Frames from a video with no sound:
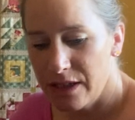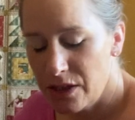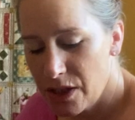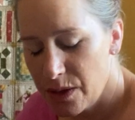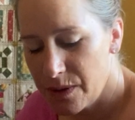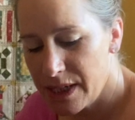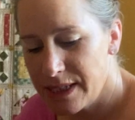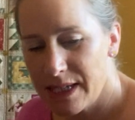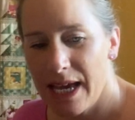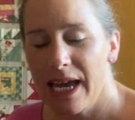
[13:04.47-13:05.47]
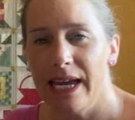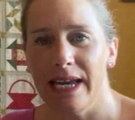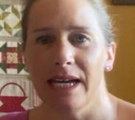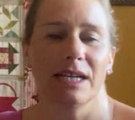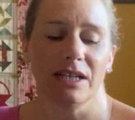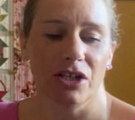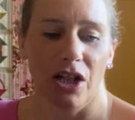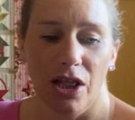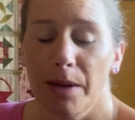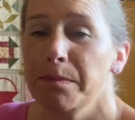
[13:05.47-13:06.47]
you know, that's a
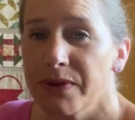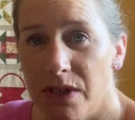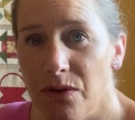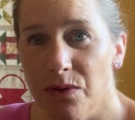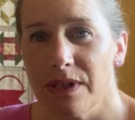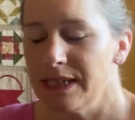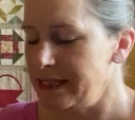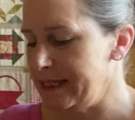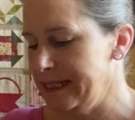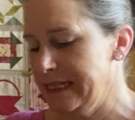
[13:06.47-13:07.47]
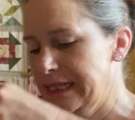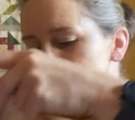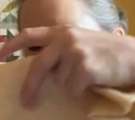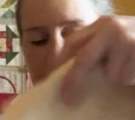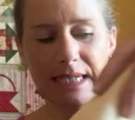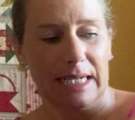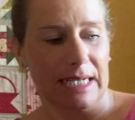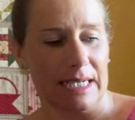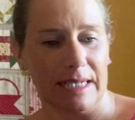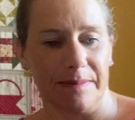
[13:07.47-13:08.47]
lump done on it.
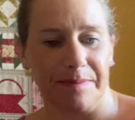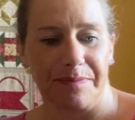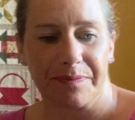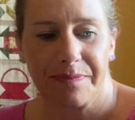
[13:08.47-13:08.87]
Oh,